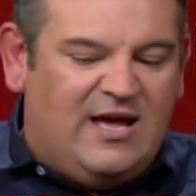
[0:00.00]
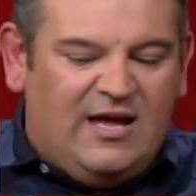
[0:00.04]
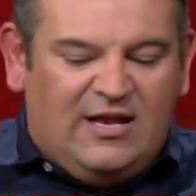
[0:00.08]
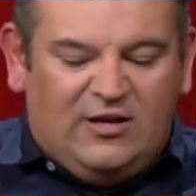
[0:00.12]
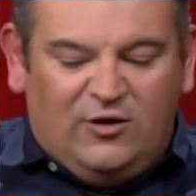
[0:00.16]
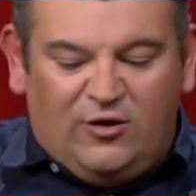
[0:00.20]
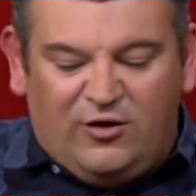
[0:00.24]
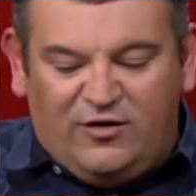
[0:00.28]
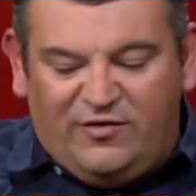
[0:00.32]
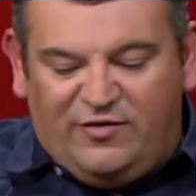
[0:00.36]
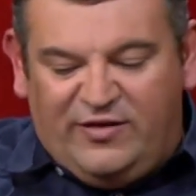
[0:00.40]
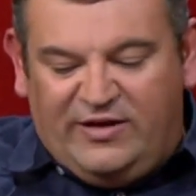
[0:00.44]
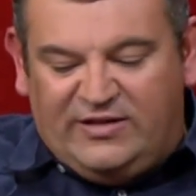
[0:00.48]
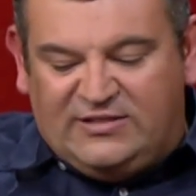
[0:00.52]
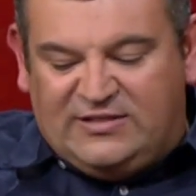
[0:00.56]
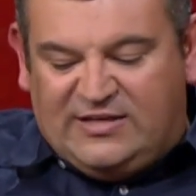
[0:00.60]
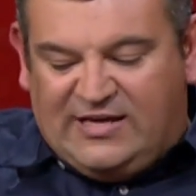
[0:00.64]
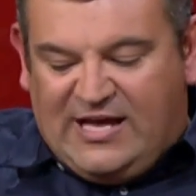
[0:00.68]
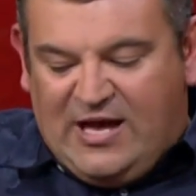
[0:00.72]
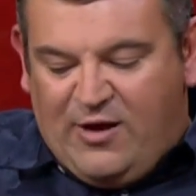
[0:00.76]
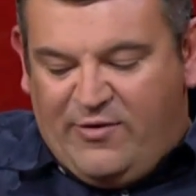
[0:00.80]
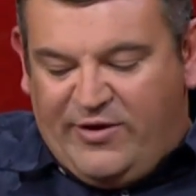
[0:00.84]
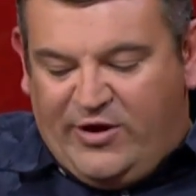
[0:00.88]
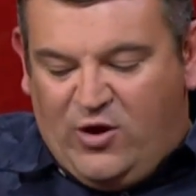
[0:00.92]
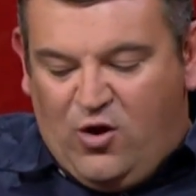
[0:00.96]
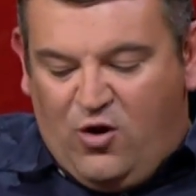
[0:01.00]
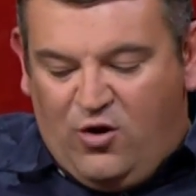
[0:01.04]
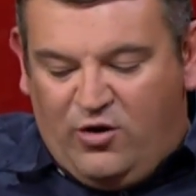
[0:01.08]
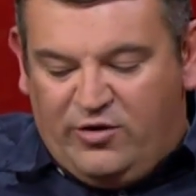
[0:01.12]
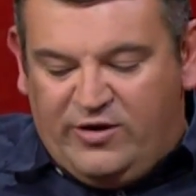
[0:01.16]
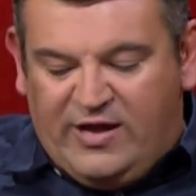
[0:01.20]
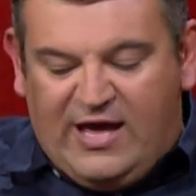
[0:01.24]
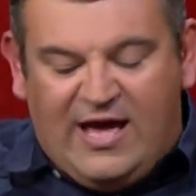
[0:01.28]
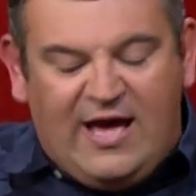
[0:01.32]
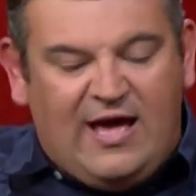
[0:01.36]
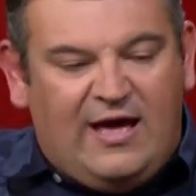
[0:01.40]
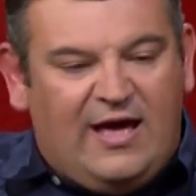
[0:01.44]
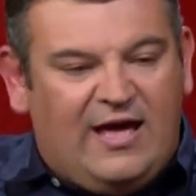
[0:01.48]
A lot of things are going on
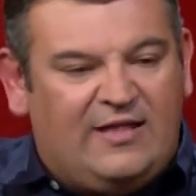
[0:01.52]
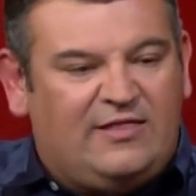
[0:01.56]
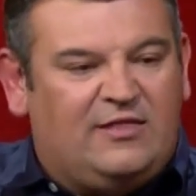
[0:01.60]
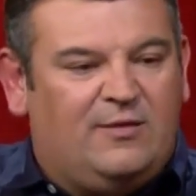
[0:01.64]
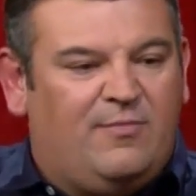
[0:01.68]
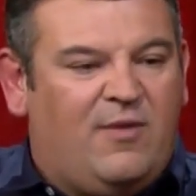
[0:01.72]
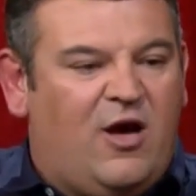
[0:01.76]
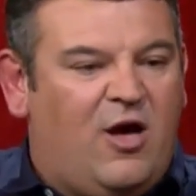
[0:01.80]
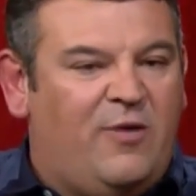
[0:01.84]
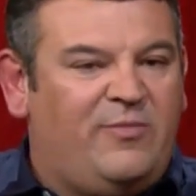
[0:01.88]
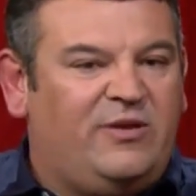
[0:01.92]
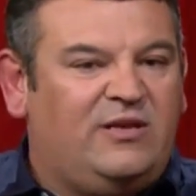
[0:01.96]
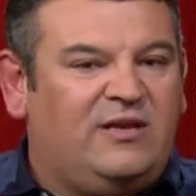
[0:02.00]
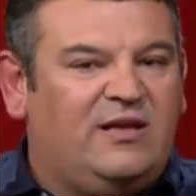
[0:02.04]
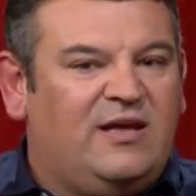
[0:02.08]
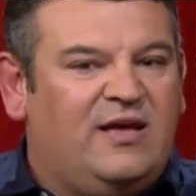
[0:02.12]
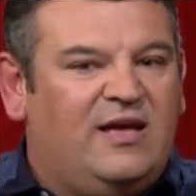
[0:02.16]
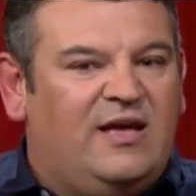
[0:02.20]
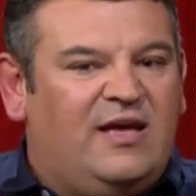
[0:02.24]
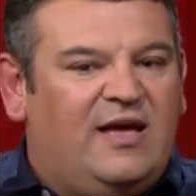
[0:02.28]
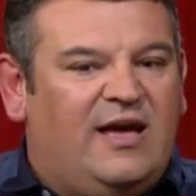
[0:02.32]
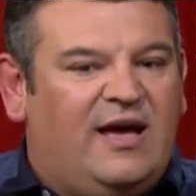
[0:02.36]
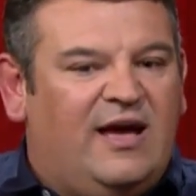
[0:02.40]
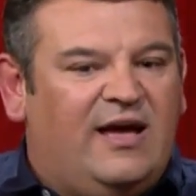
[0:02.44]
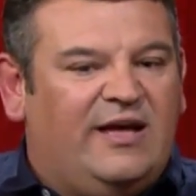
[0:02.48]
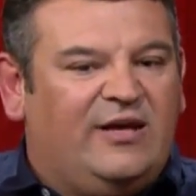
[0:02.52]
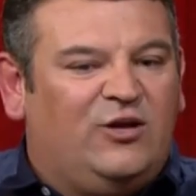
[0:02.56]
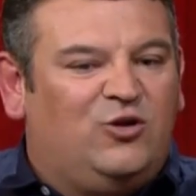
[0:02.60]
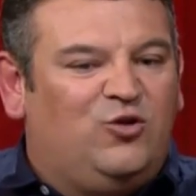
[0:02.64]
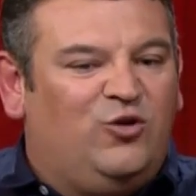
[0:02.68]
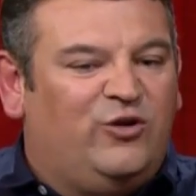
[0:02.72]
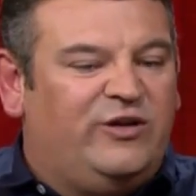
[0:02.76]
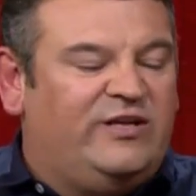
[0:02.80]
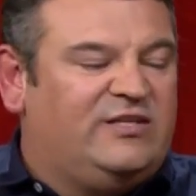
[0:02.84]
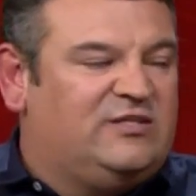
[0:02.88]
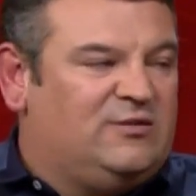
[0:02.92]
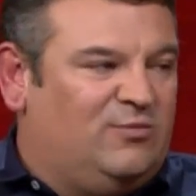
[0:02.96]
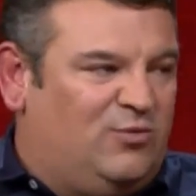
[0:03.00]
at the moment,
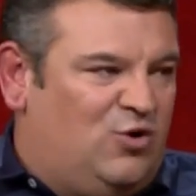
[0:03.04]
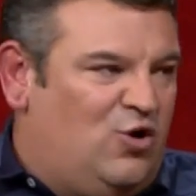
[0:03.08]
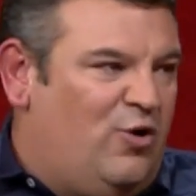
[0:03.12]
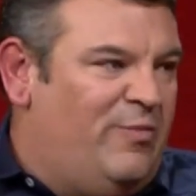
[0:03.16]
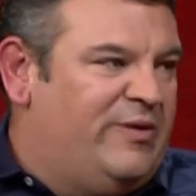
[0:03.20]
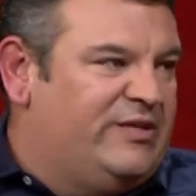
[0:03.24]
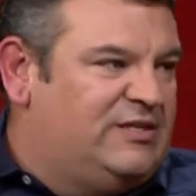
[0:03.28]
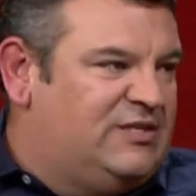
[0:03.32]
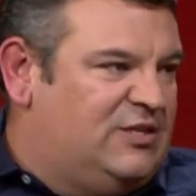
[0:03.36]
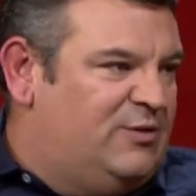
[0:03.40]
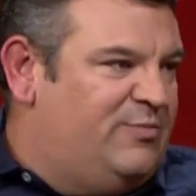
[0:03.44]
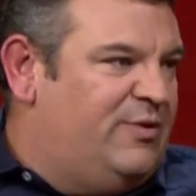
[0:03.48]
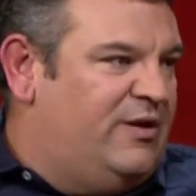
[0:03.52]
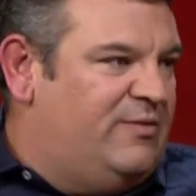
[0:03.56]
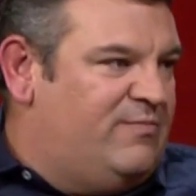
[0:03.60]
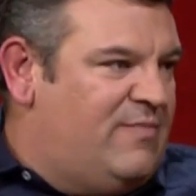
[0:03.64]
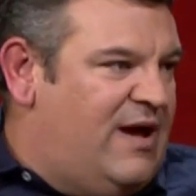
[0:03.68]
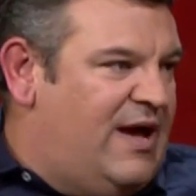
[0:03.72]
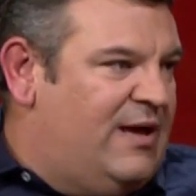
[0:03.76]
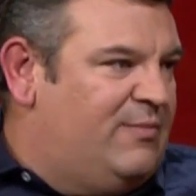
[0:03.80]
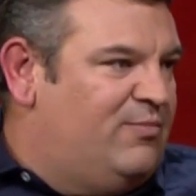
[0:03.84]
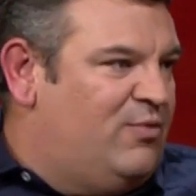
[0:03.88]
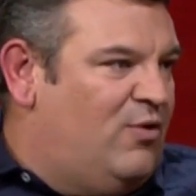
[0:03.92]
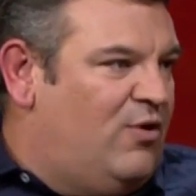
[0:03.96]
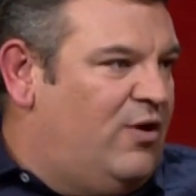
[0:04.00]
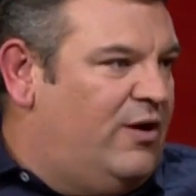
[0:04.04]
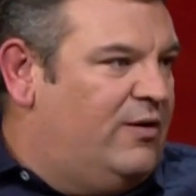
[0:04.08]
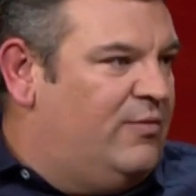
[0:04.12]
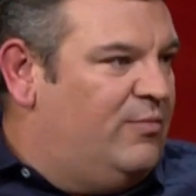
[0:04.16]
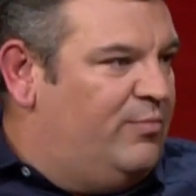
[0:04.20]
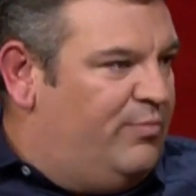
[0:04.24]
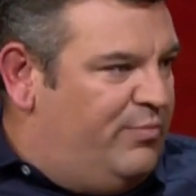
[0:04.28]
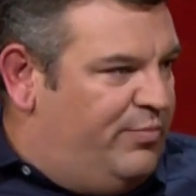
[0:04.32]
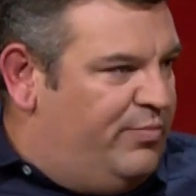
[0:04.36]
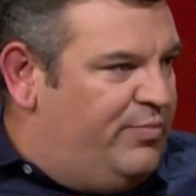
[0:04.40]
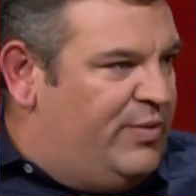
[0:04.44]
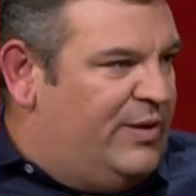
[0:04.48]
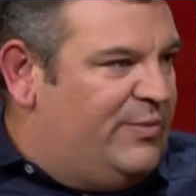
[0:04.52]
including some comments that have been made by
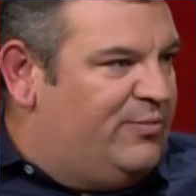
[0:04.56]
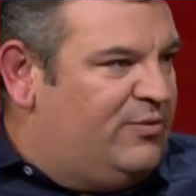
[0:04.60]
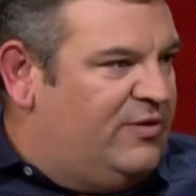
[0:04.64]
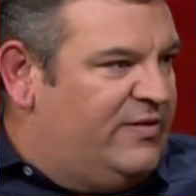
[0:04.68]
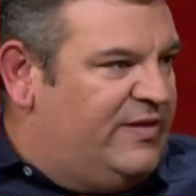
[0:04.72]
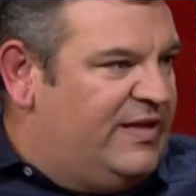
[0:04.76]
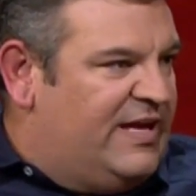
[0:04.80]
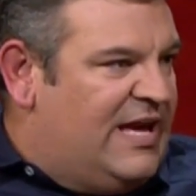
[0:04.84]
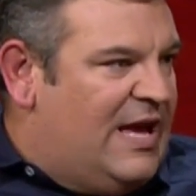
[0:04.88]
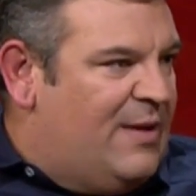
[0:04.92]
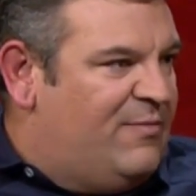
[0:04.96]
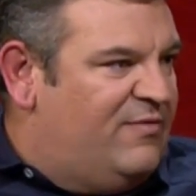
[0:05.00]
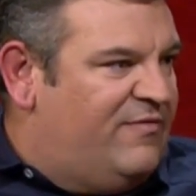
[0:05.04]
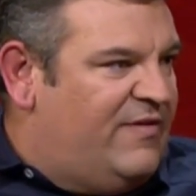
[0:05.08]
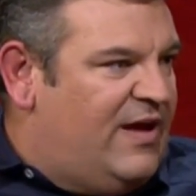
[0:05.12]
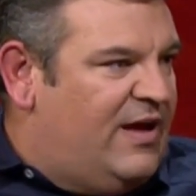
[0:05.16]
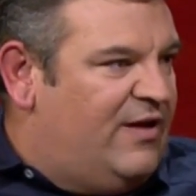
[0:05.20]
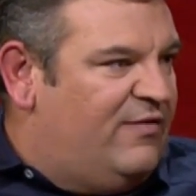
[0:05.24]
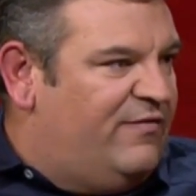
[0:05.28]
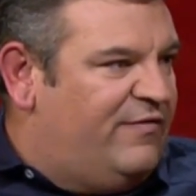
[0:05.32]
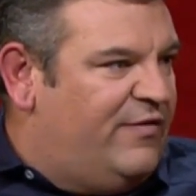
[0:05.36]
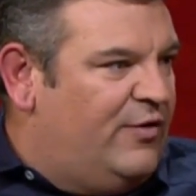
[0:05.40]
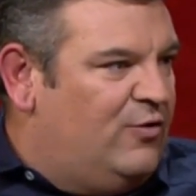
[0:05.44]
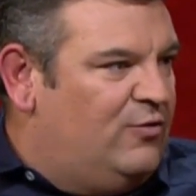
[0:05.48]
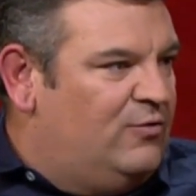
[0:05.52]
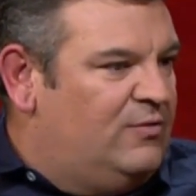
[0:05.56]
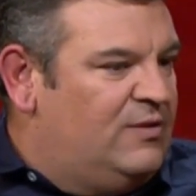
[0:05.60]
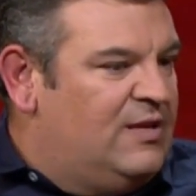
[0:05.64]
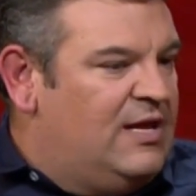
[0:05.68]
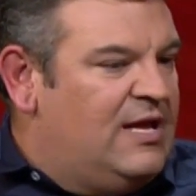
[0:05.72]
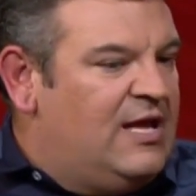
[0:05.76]
people in the game of AFL.